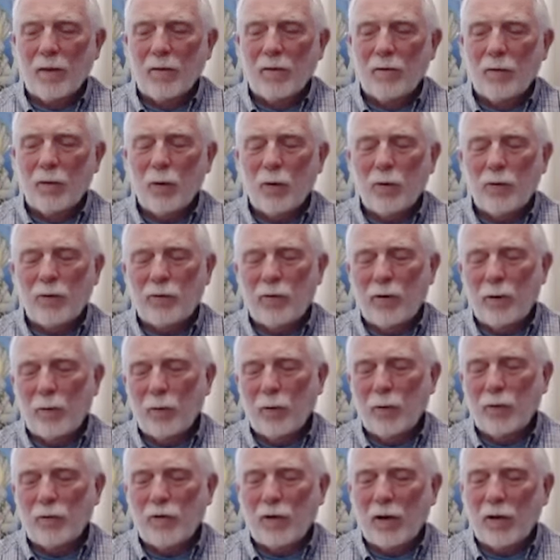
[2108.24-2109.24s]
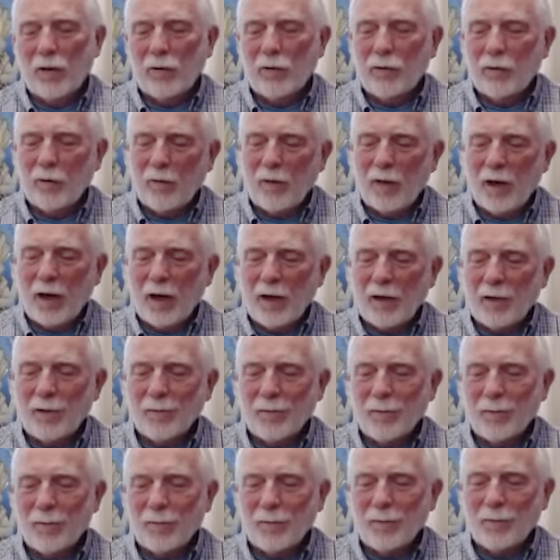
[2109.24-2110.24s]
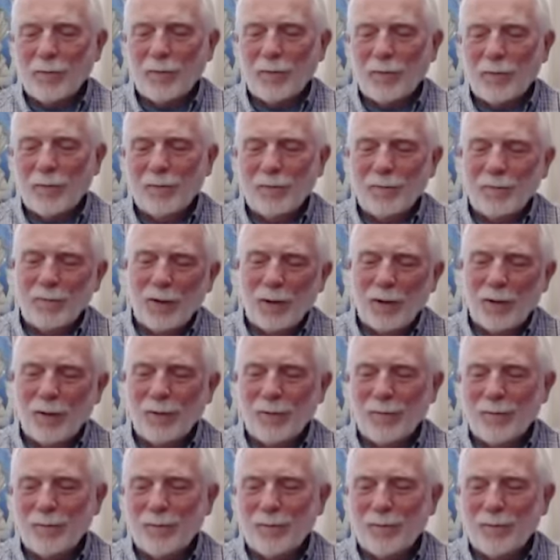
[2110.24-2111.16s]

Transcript: Of course, some were jealous of that, but